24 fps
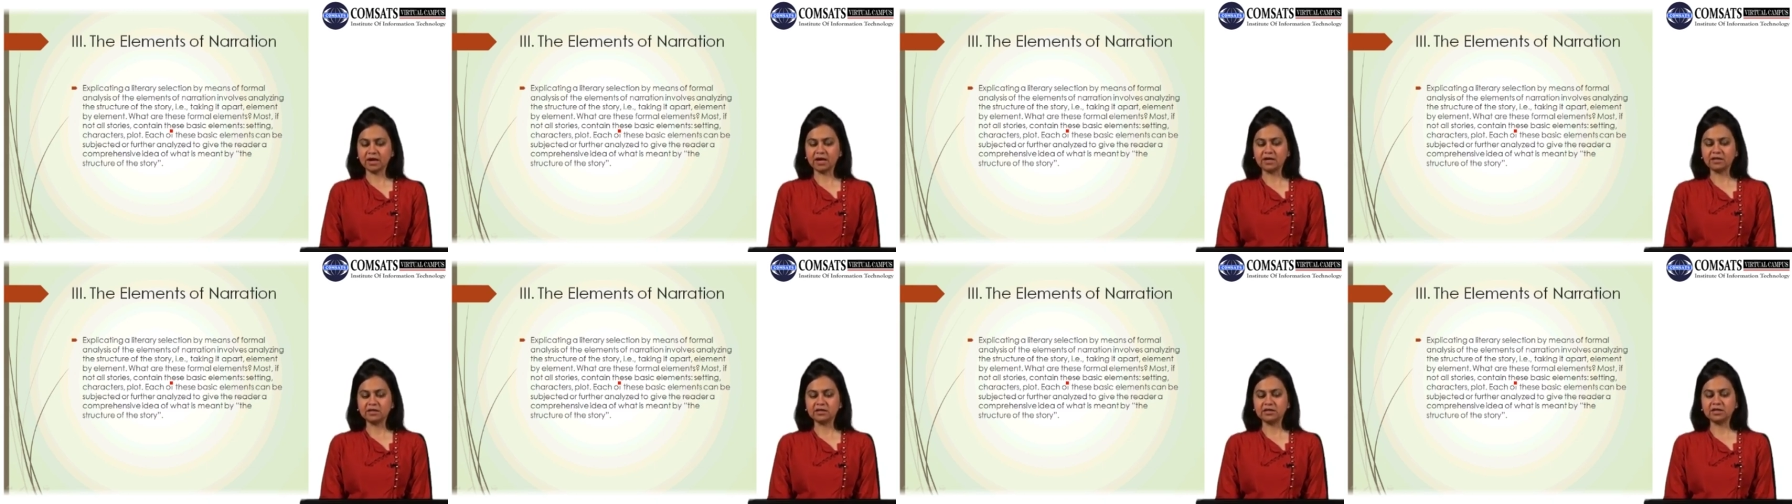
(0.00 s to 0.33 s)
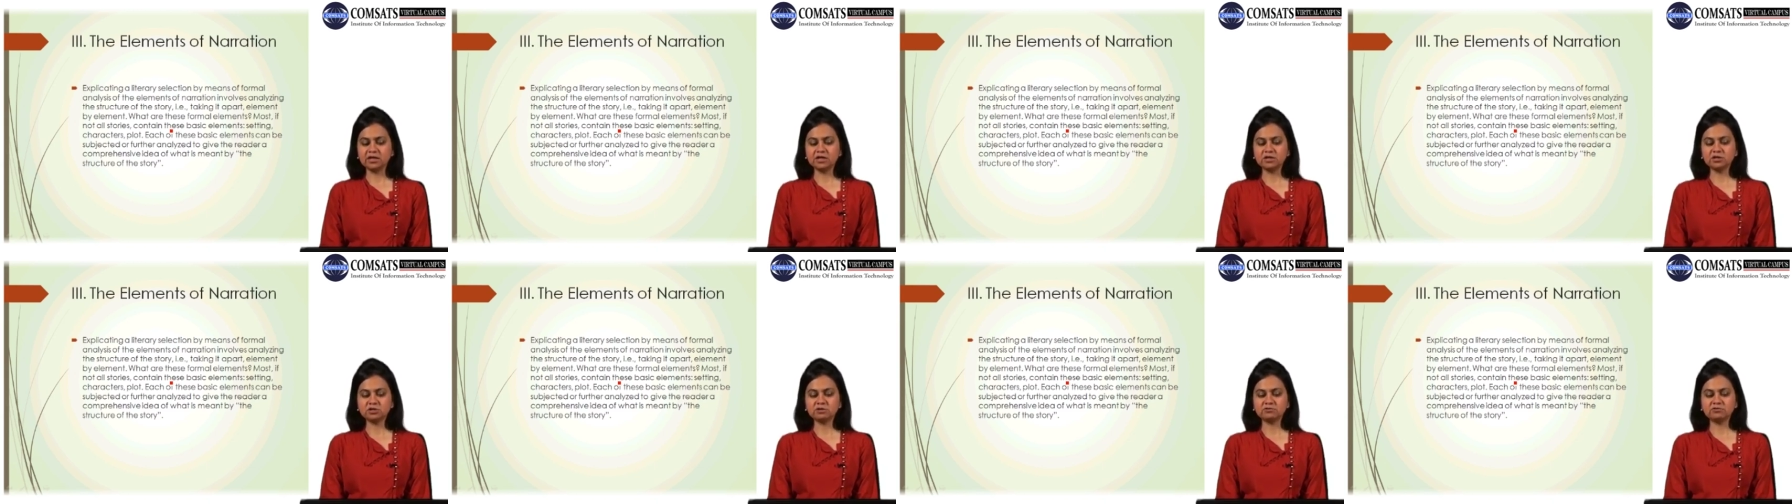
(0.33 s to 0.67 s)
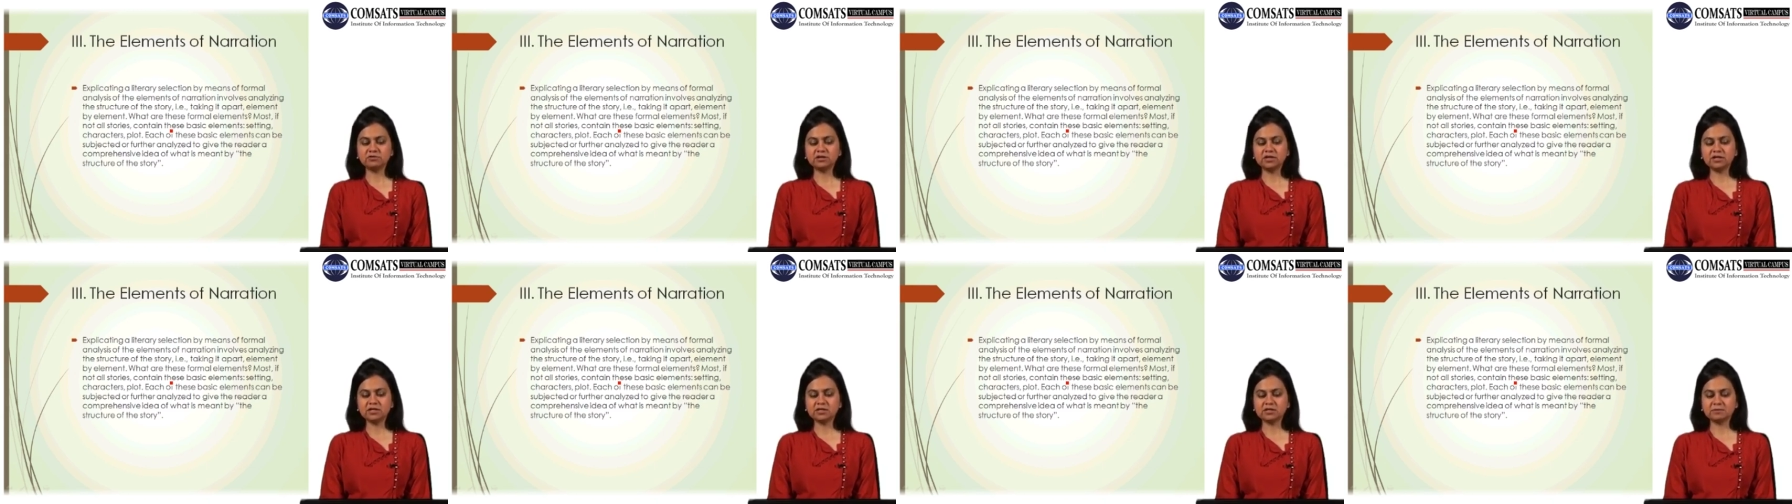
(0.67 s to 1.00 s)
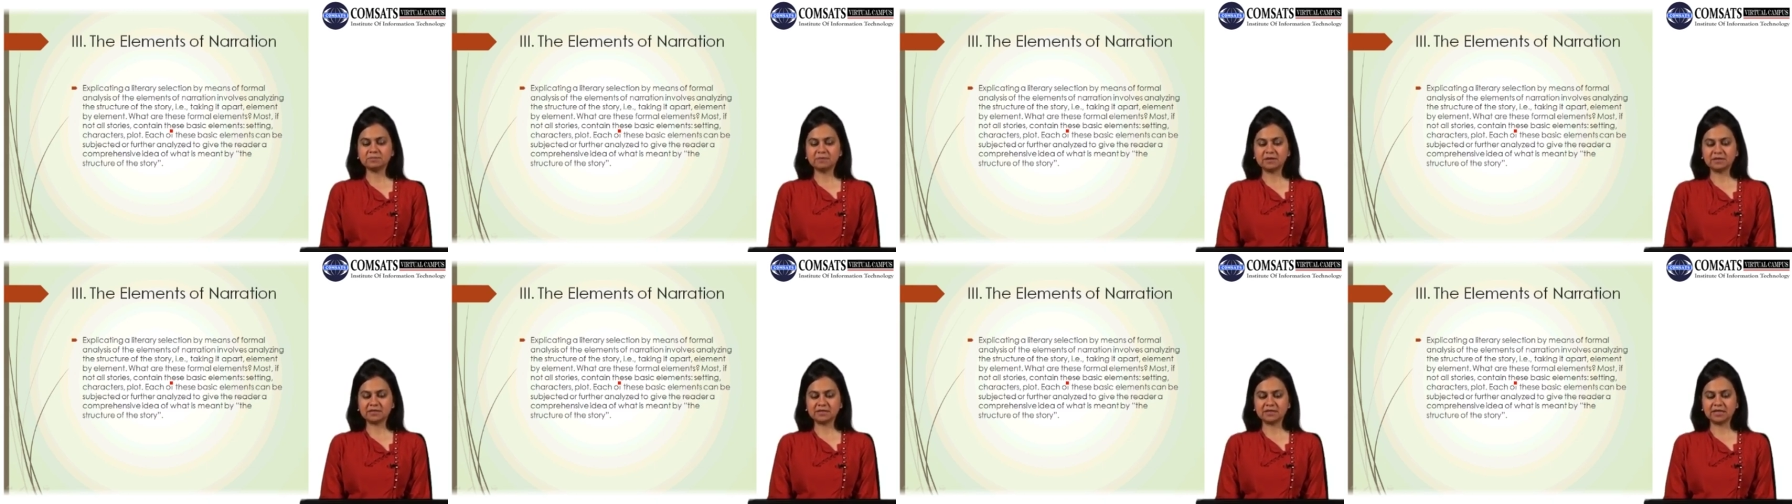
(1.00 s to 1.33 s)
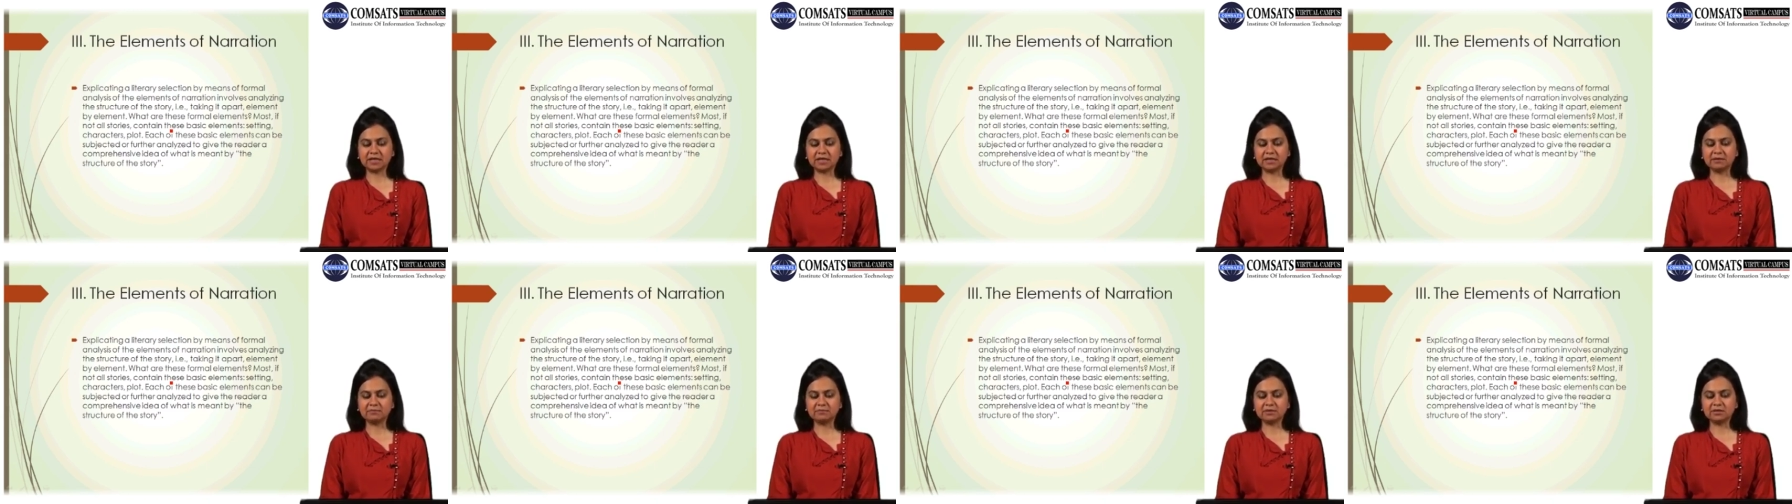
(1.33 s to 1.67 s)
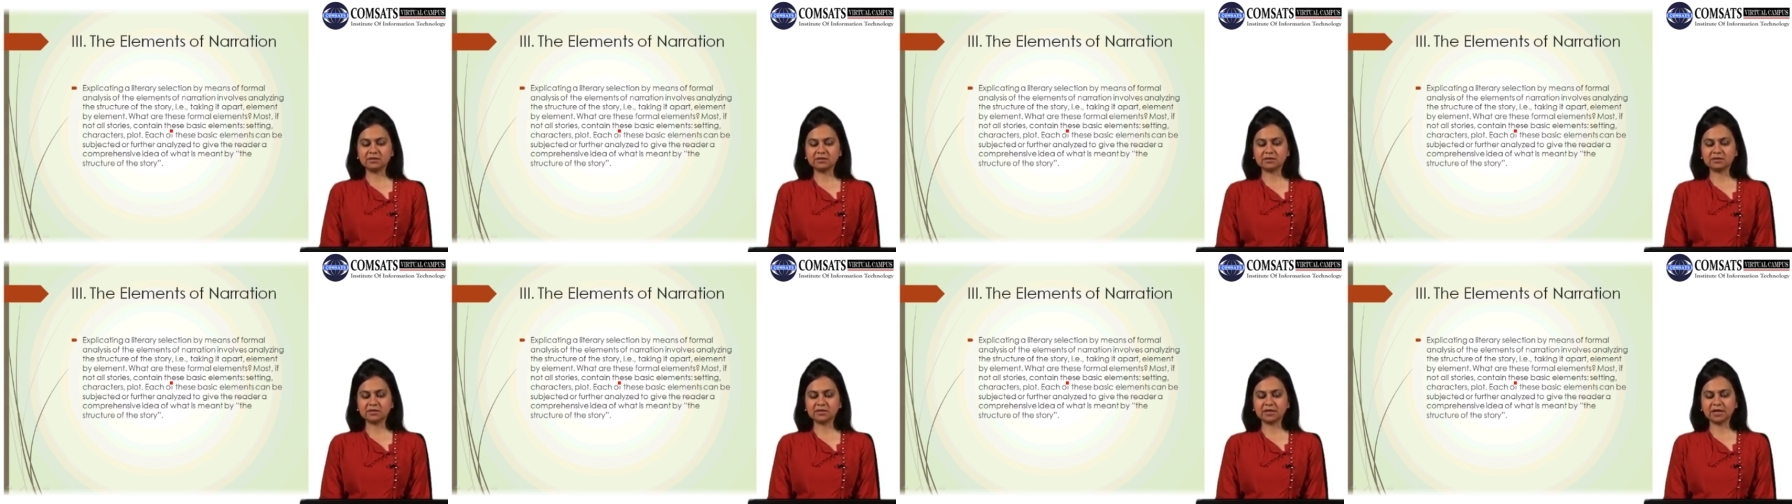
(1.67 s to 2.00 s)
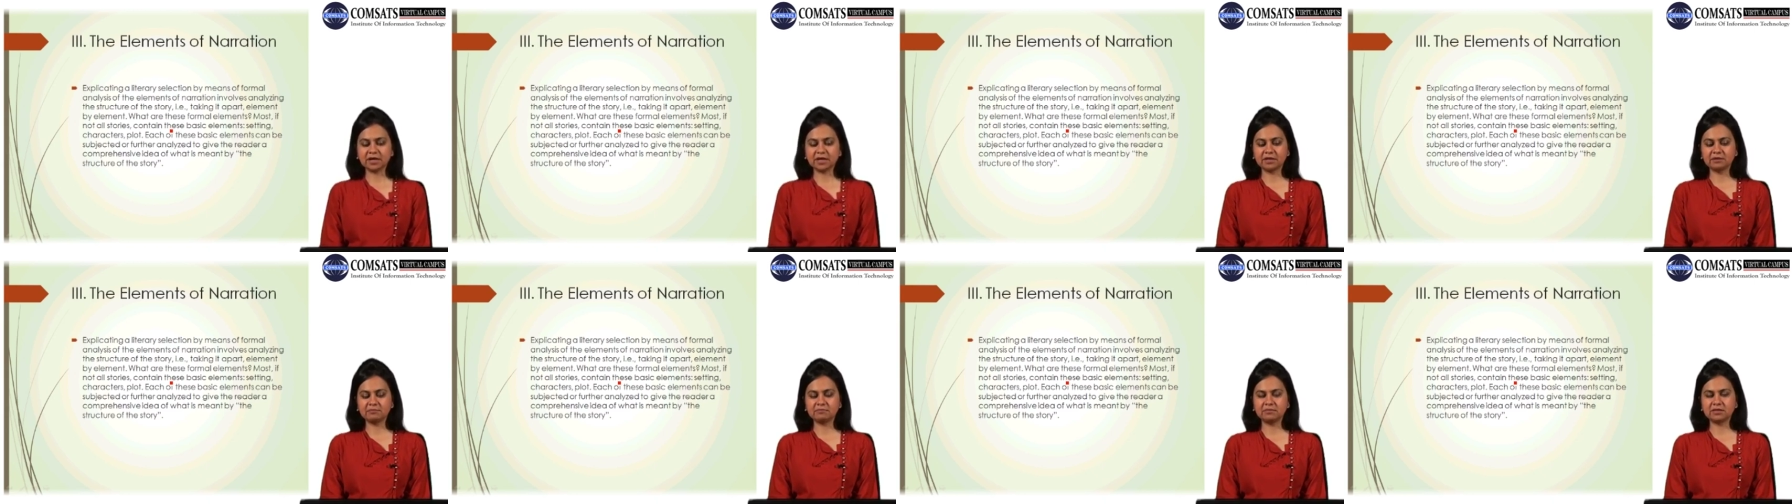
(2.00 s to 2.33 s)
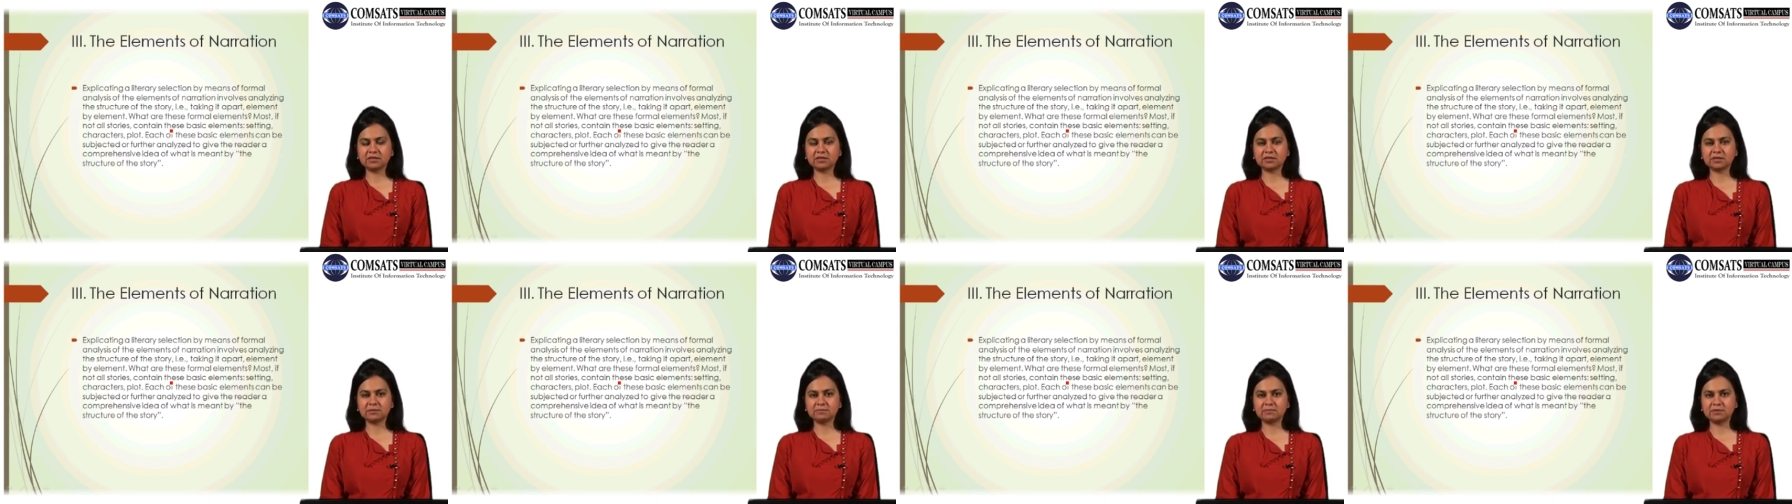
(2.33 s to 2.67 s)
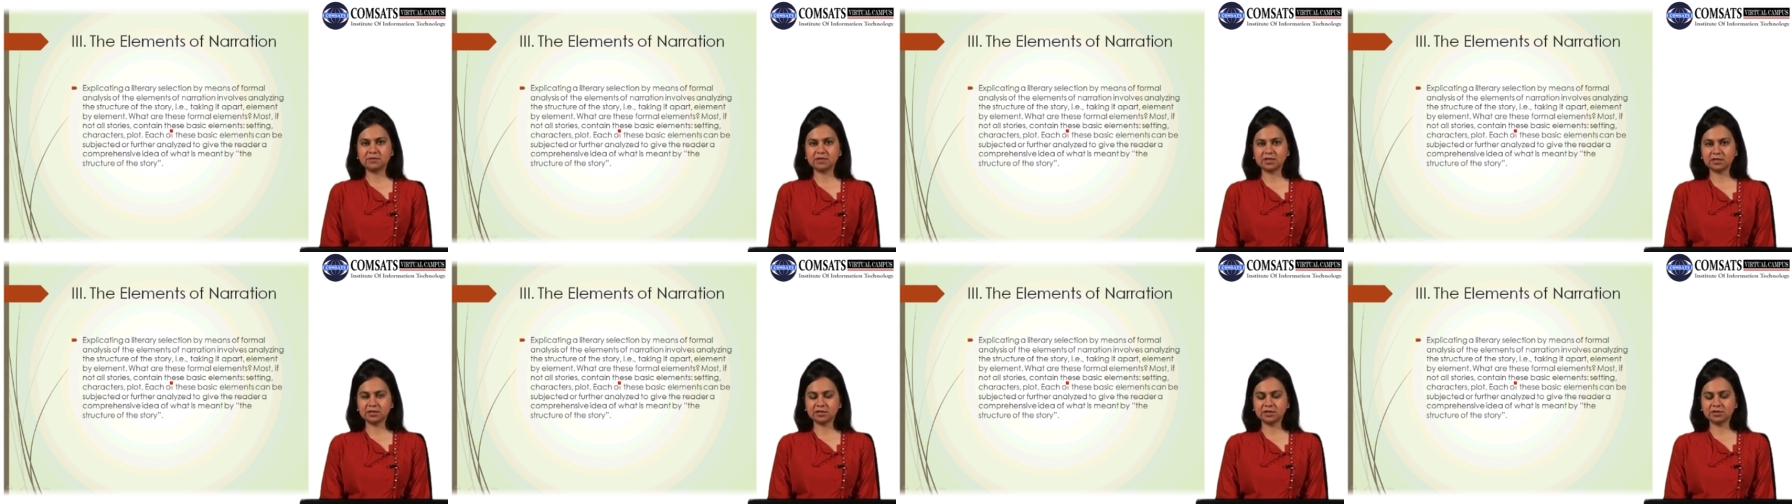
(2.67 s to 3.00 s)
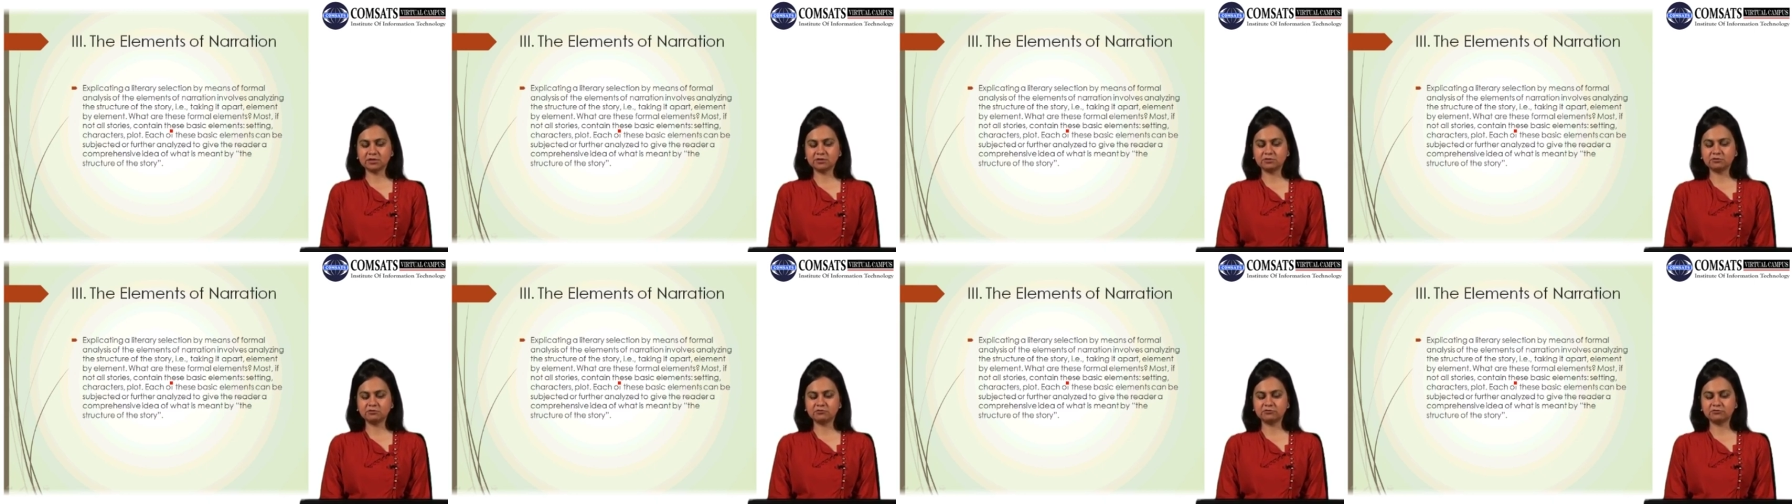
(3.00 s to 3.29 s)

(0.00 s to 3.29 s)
And each of these basic elements can be subjected